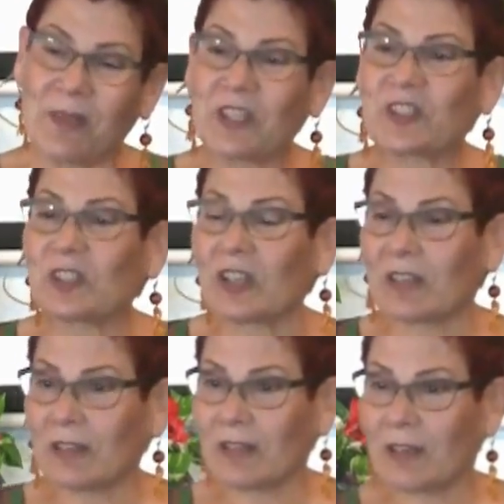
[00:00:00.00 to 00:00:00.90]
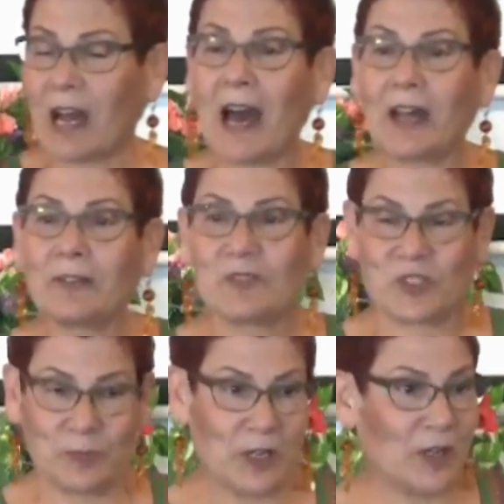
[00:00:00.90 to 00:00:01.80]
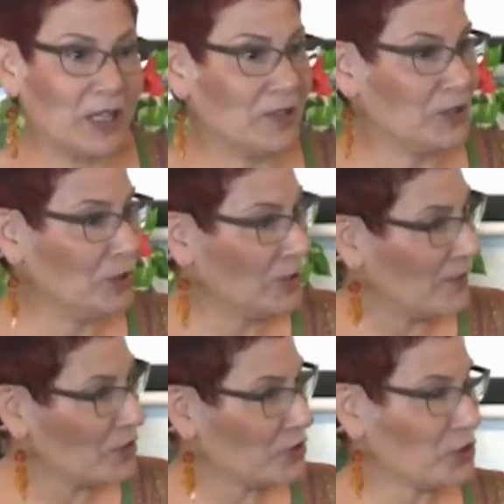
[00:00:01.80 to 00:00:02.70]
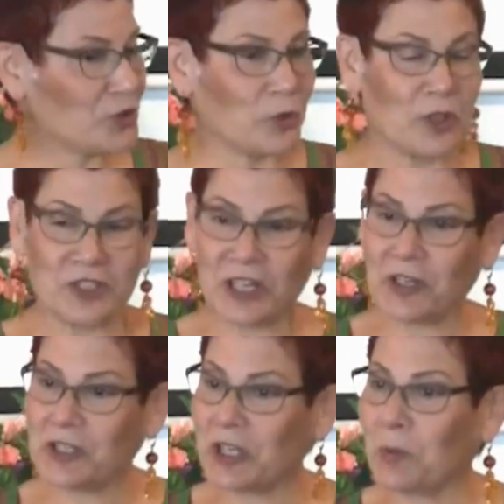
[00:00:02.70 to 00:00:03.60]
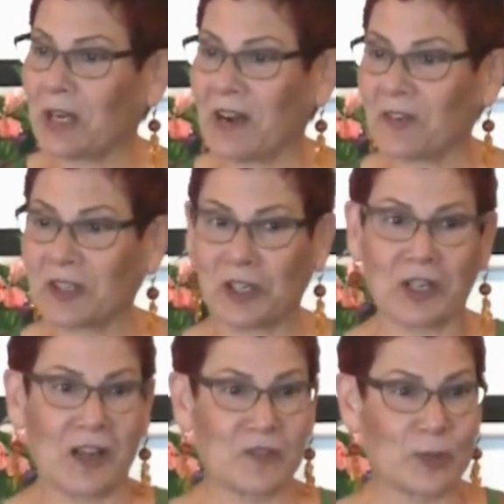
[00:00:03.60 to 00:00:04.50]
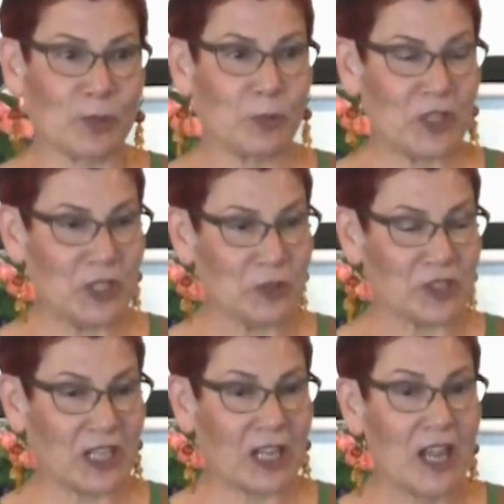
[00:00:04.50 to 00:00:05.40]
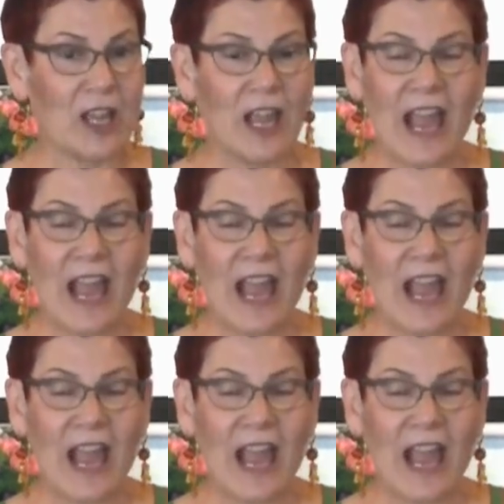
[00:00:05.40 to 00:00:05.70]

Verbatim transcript: Because God, Spirit, Universal Source, Energy, whatever you're comfortable with using,